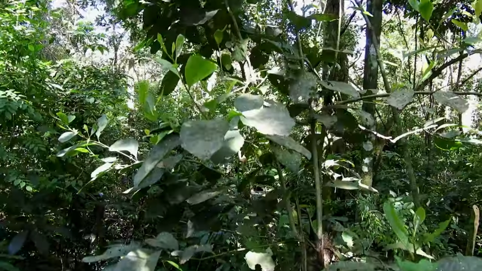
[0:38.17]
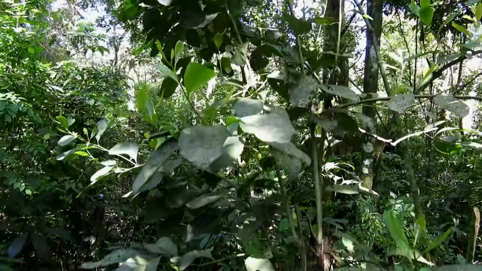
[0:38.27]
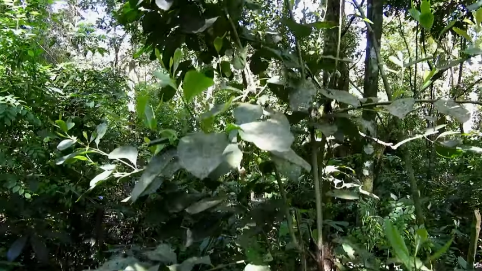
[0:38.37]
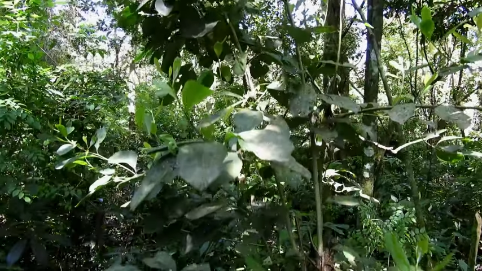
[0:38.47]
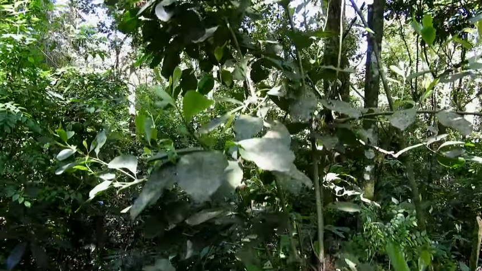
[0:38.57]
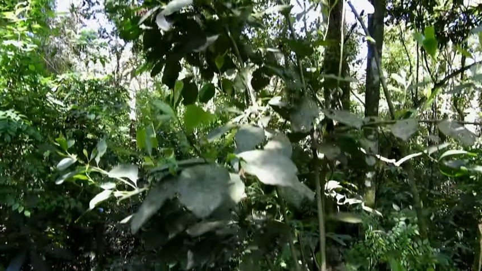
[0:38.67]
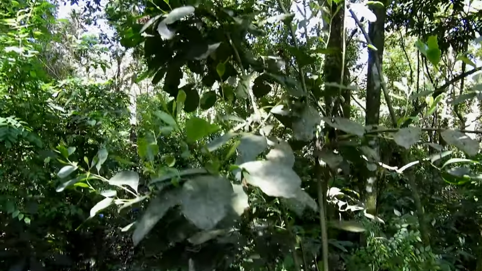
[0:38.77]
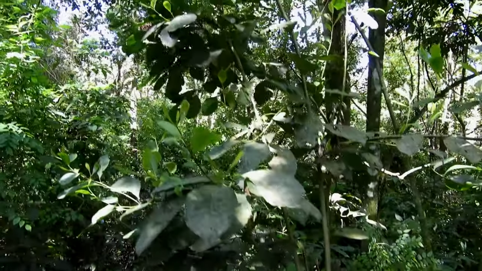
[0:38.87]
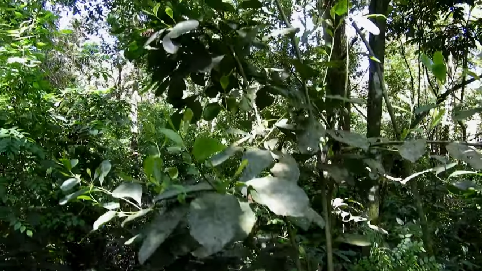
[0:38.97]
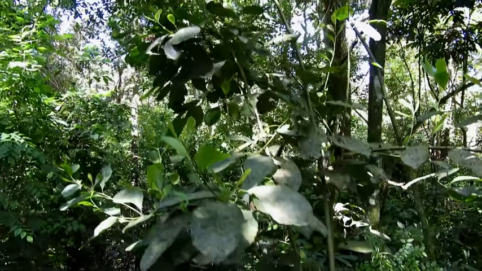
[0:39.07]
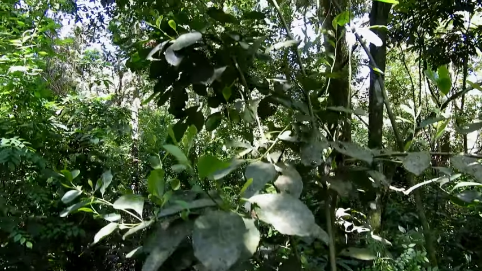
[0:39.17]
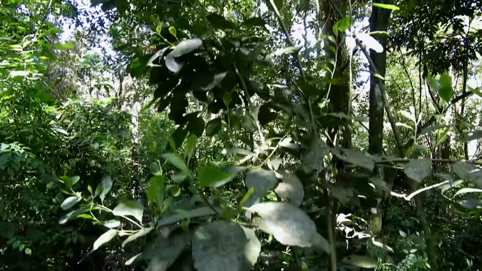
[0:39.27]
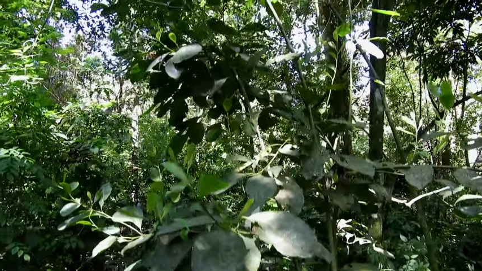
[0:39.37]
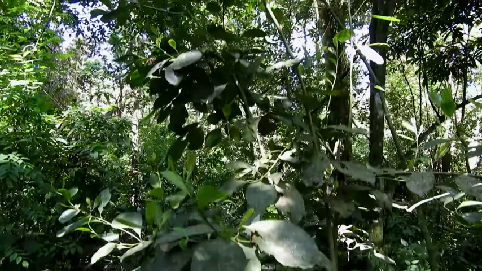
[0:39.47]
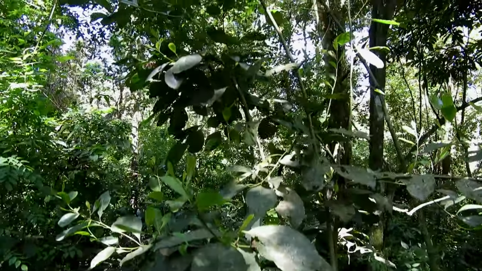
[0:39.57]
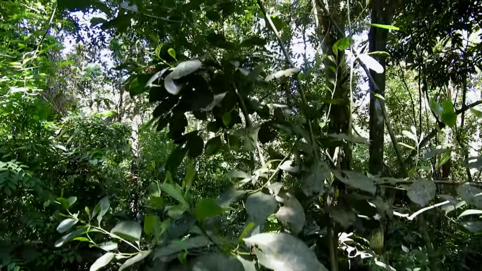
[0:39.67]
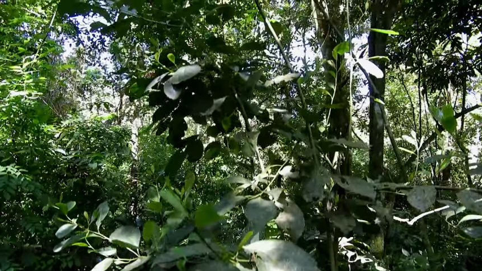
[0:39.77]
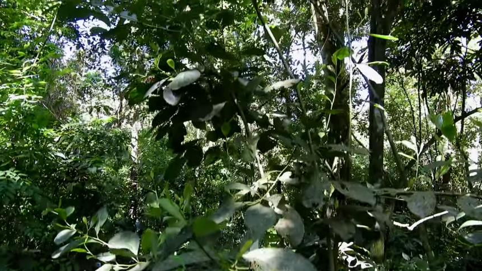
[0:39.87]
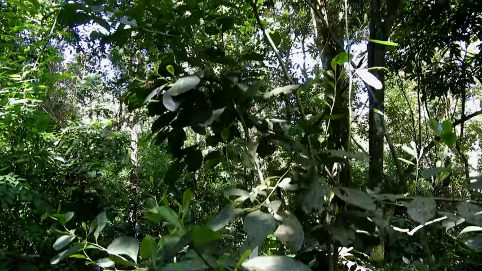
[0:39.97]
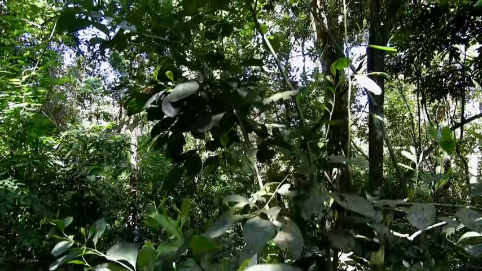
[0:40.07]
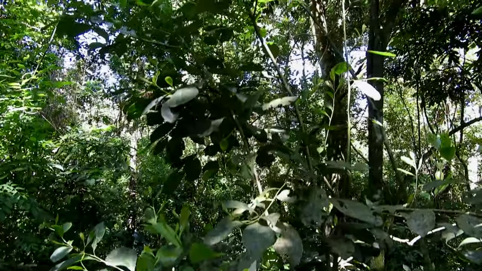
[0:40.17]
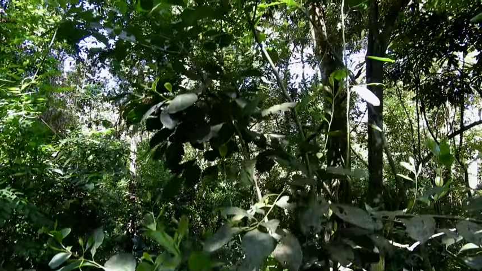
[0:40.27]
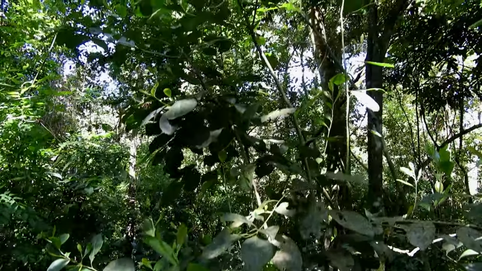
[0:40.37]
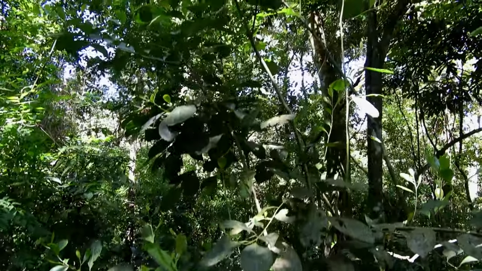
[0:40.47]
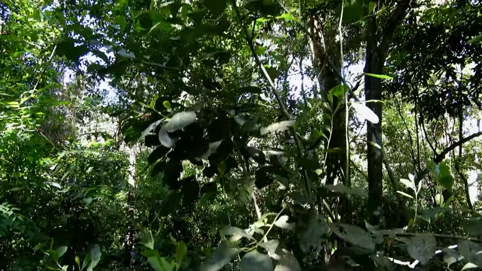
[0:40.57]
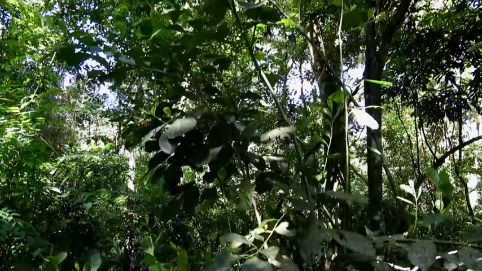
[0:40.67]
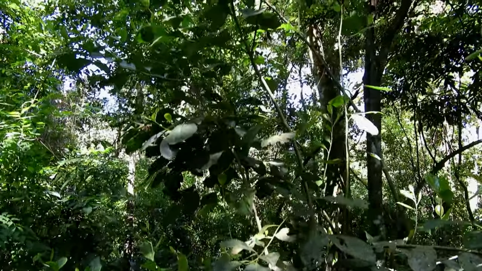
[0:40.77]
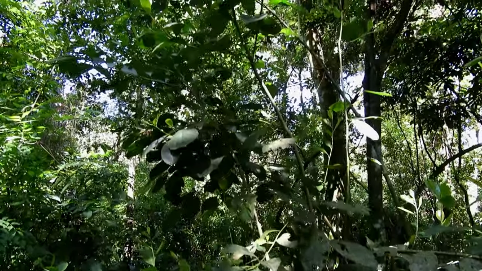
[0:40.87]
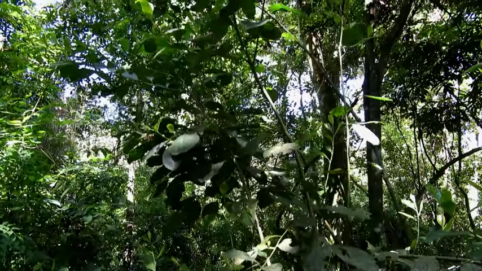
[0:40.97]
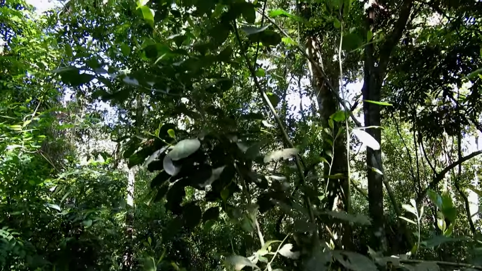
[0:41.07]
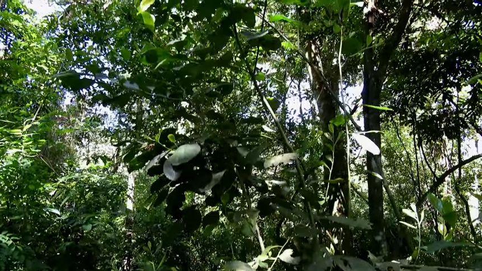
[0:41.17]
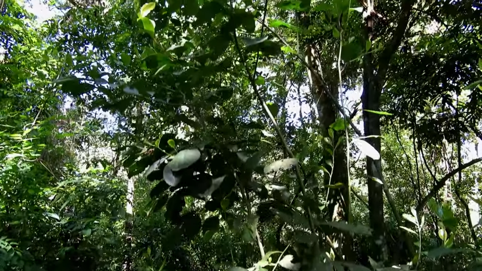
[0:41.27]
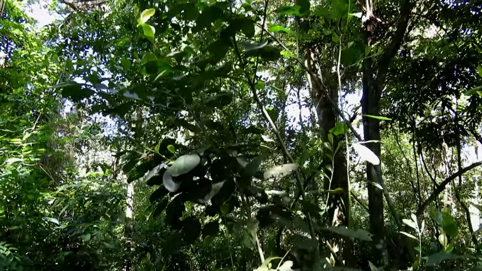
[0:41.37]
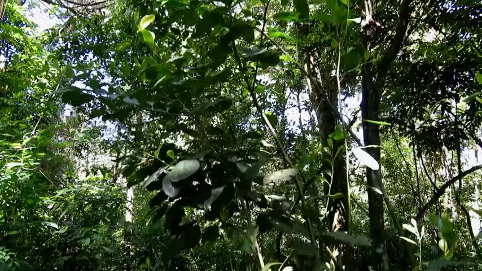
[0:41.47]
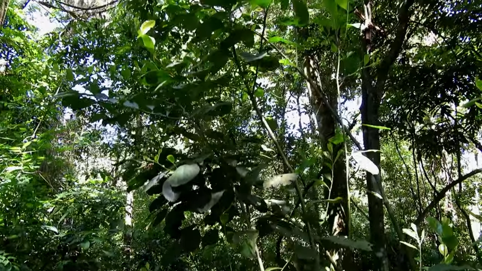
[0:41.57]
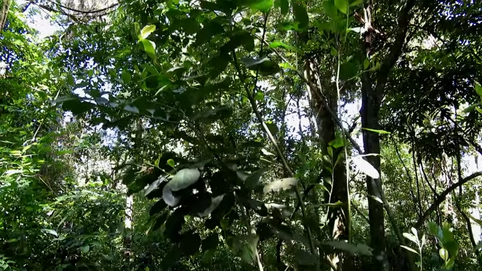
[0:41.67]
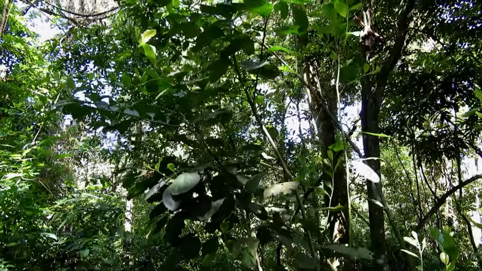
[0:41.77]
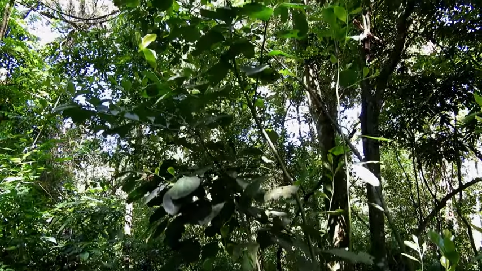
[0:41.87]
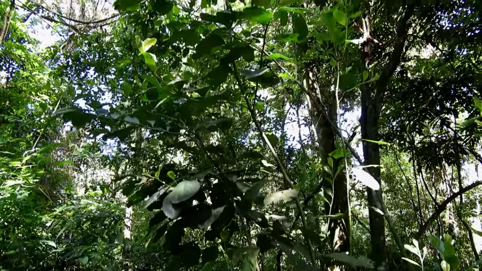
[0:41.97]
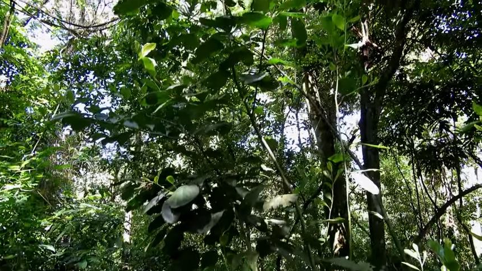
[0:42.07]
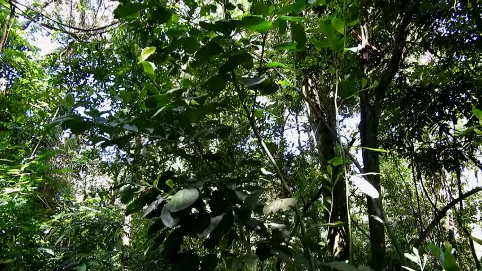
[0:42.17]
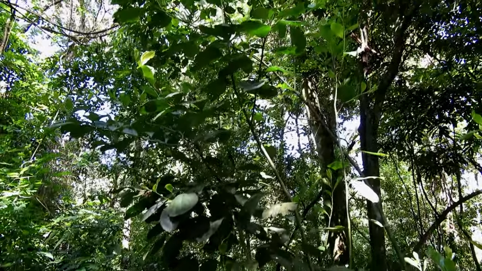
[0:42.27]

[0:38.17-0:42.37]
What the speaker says: (no speaker visible)